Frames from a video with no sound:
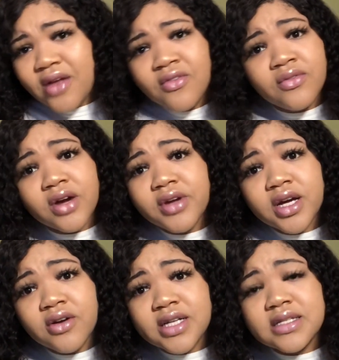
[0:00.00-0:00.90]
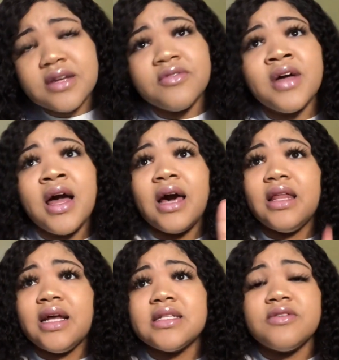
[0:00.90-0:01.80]
I'm very aggressive. I
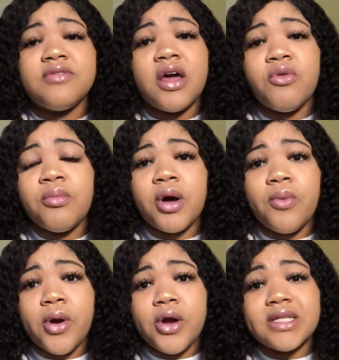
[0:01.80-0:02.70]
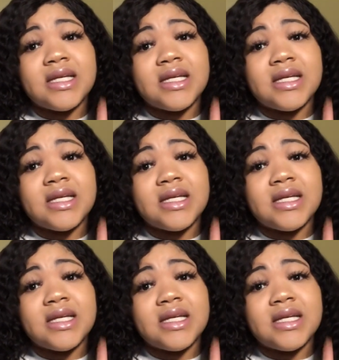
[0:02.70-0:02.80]
like to fight with my words,